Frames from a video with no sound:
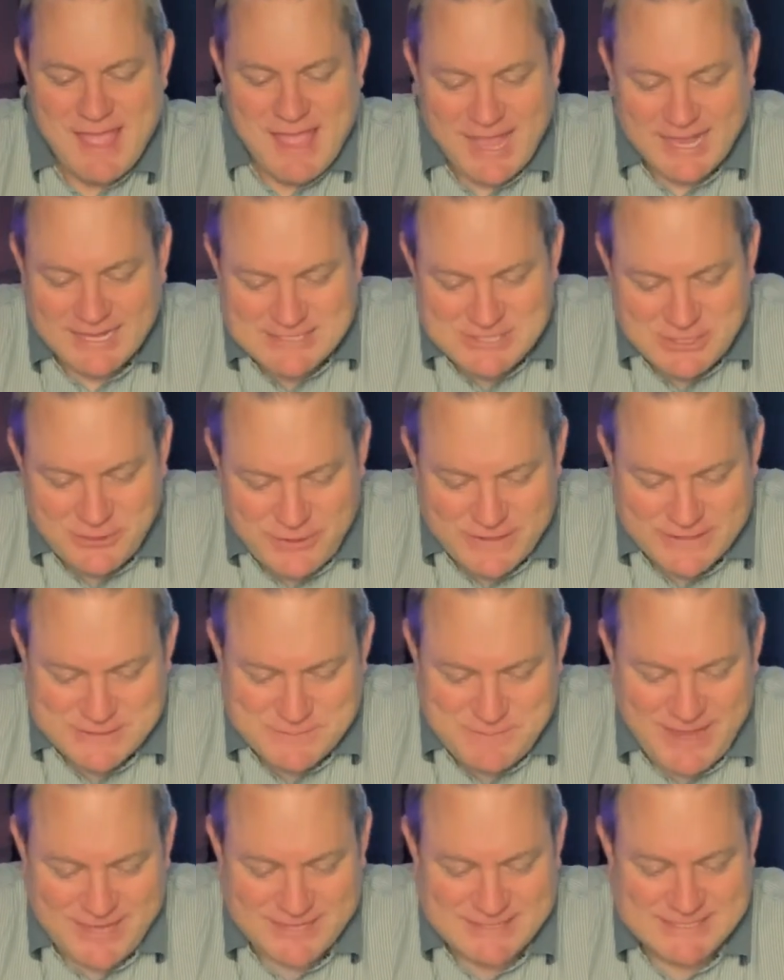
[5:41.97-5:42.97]
And so this
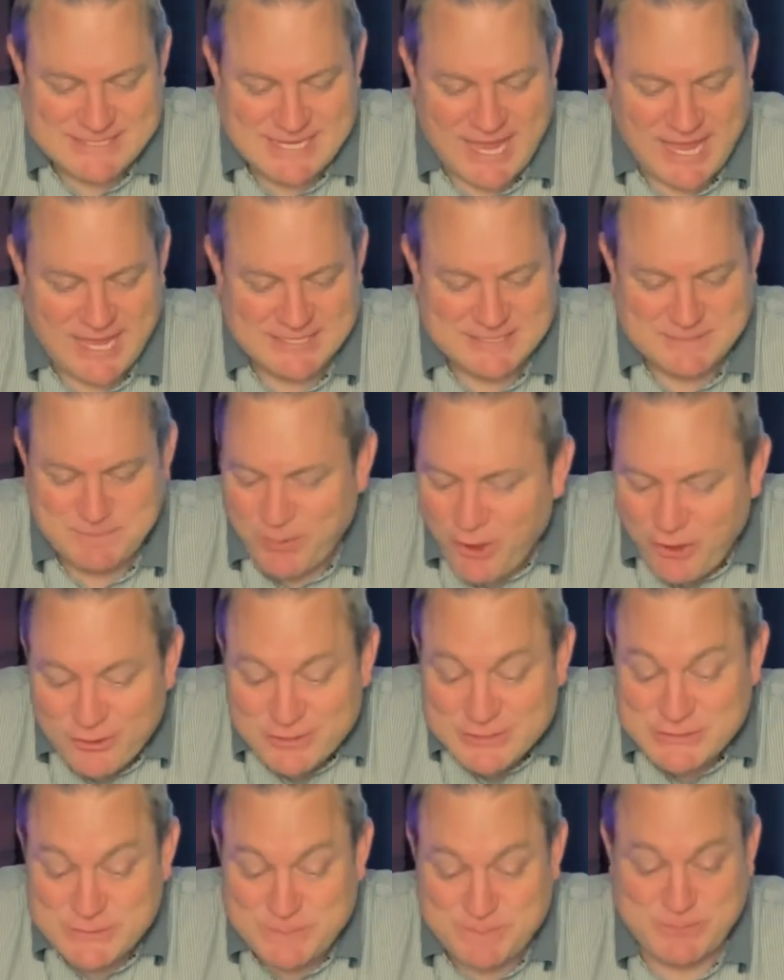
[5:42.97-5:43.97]
man says, Paul
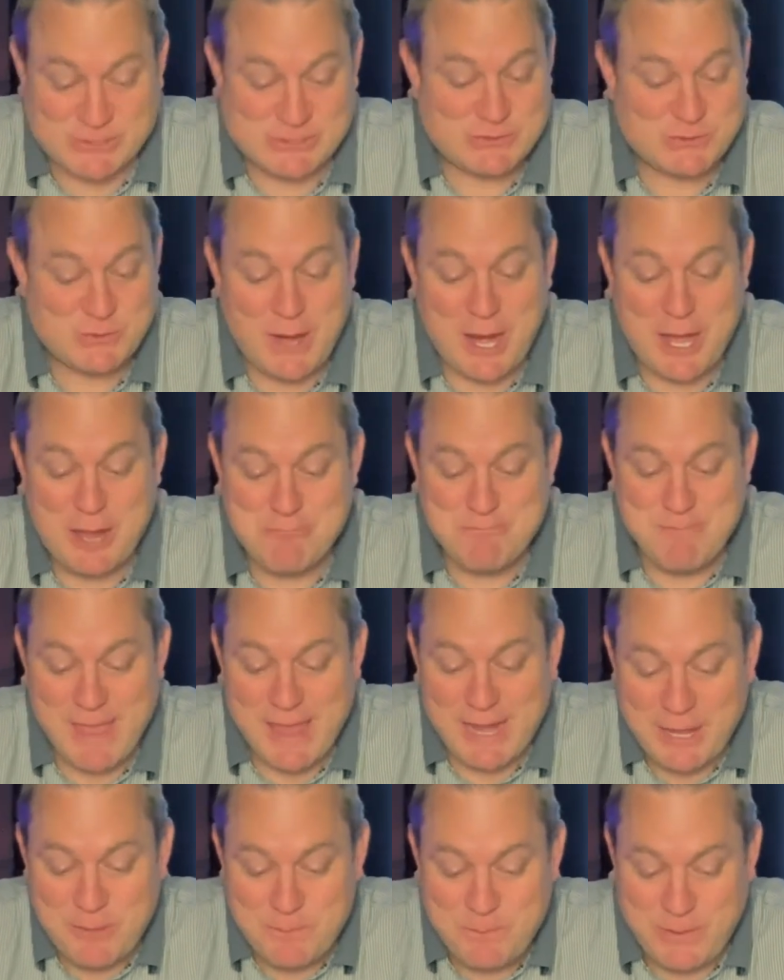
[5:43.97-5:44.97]
has persuaded
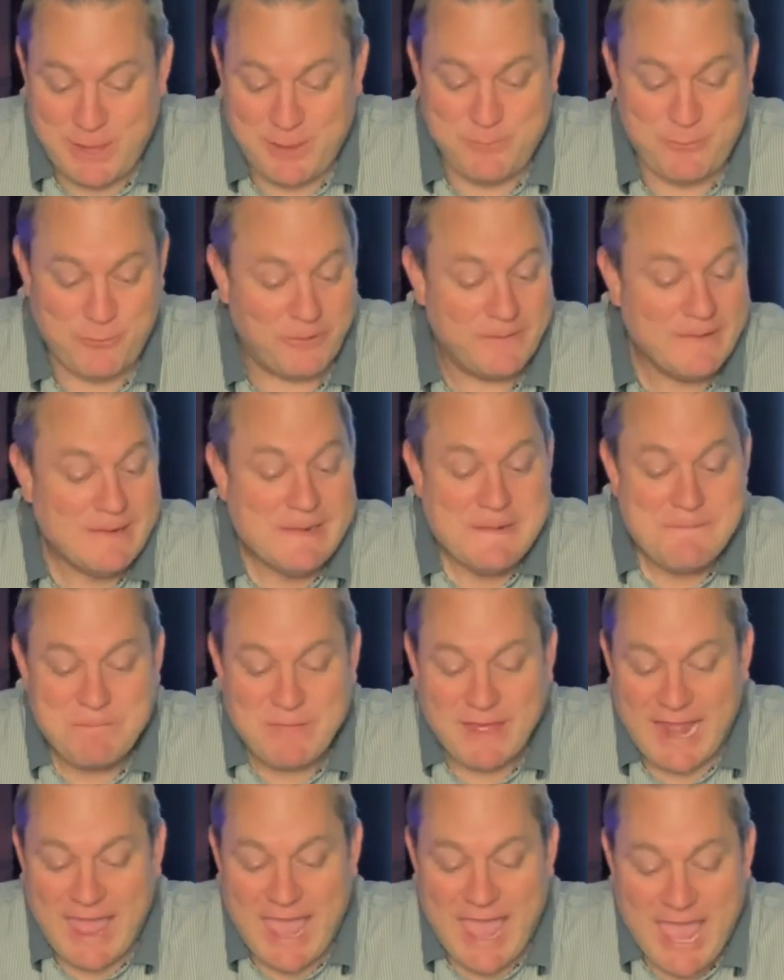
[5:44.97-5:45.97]
many people
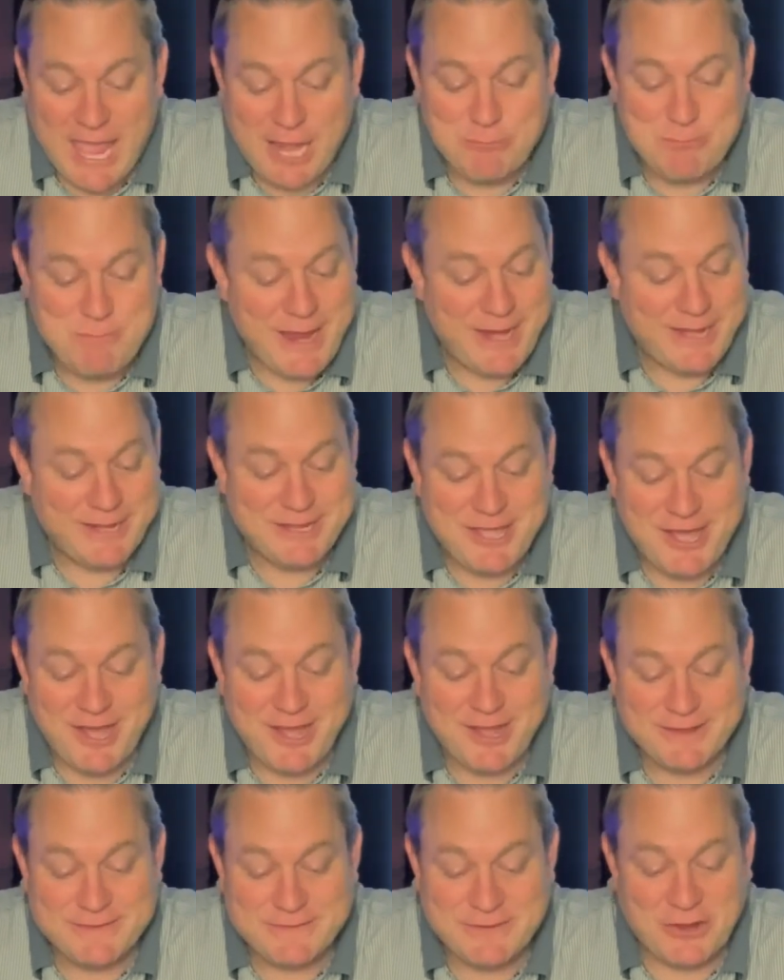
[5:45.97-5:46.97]
that handmade
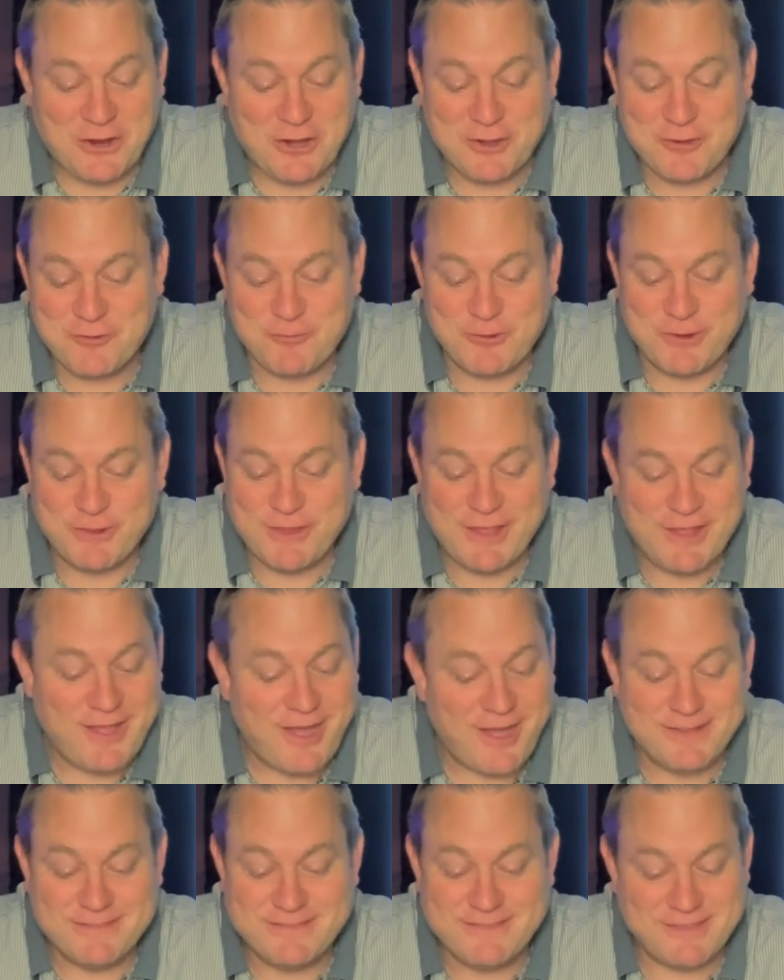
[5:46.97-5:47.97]
gods aren't really
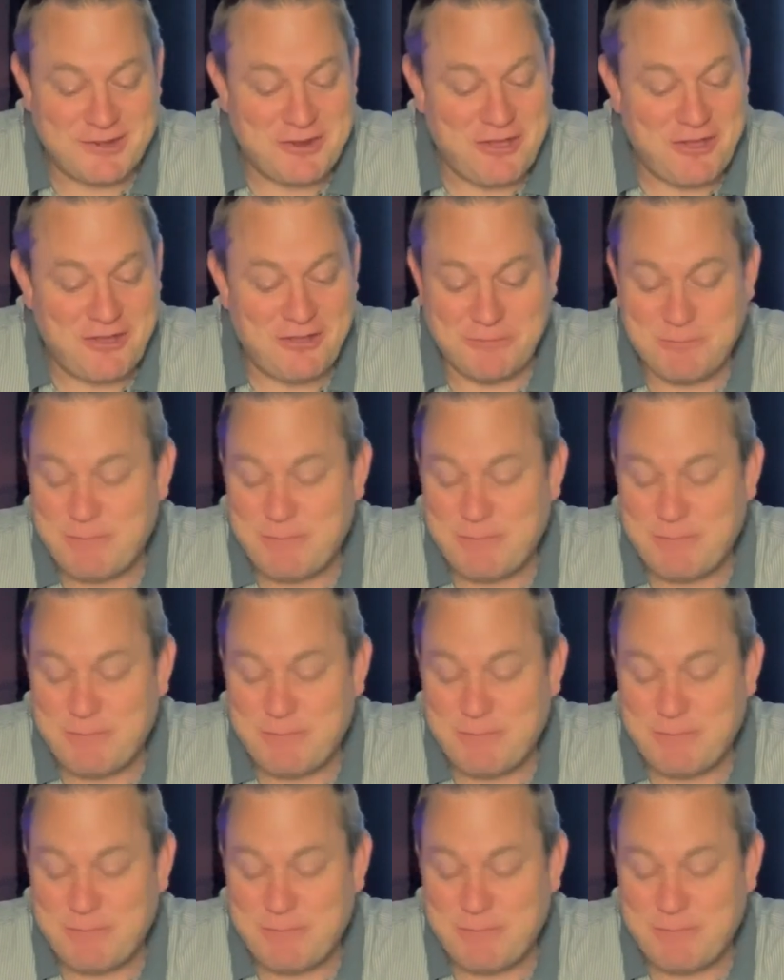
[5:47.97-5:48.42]
gods at all.